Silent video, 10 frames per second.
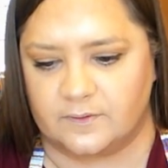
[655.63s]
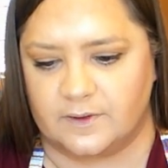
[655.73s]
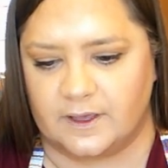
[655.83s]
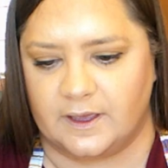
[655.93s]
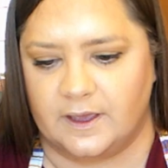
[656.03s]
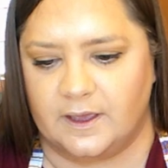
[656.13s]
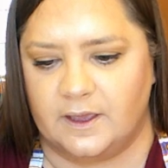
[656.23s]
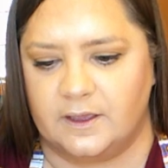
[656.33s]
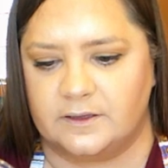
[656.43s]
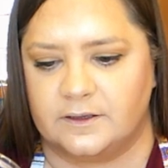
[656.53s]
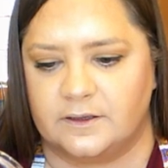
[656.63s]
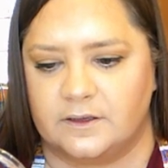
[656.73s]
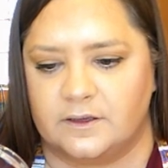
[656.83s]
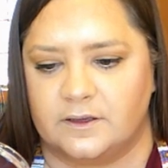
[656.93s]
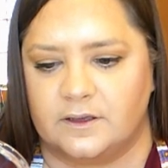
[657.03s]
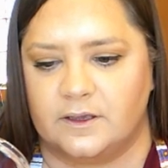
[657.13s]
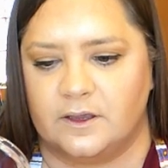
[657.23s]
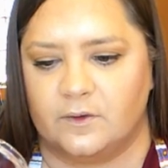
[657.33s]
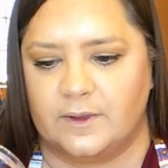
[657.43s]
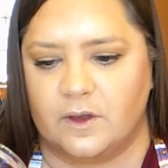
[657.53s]
Okay.
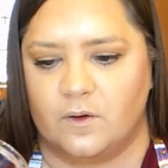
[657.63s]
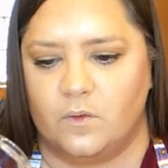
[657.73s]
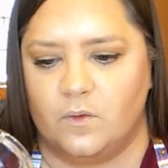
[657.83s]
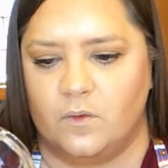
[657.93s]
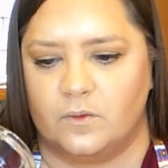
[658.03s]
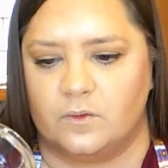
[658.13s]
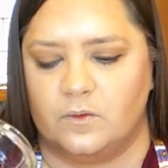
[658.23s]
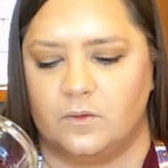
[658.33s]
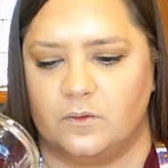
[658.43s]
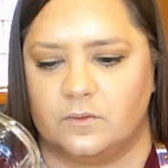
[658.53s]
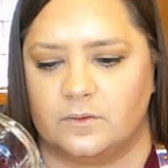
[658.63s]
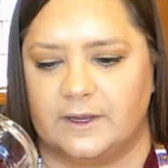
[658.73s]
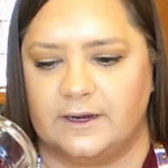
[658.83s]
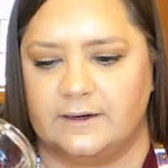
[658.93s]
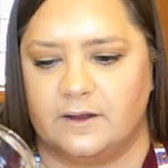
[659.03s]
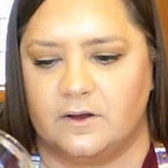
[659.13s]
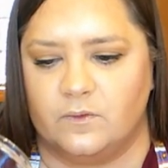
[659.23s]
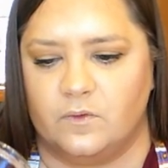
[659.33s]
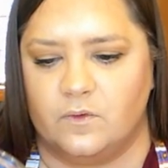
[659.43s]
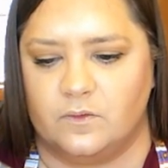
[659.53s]
Here we go. Ooh, ooh, we're getting it
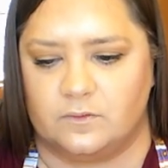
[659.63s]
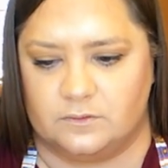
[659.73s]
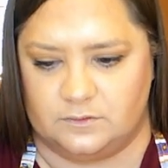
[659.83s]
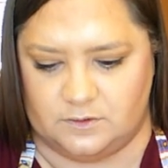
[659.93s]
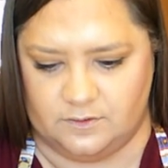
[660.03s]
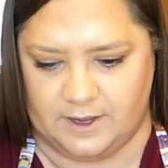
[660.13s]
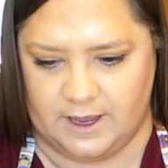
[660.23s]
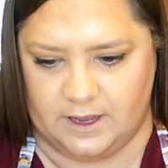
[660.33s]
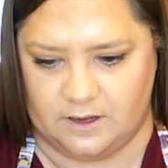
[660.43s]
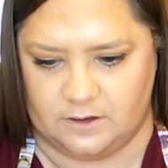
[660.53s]
up. Ooh, okay.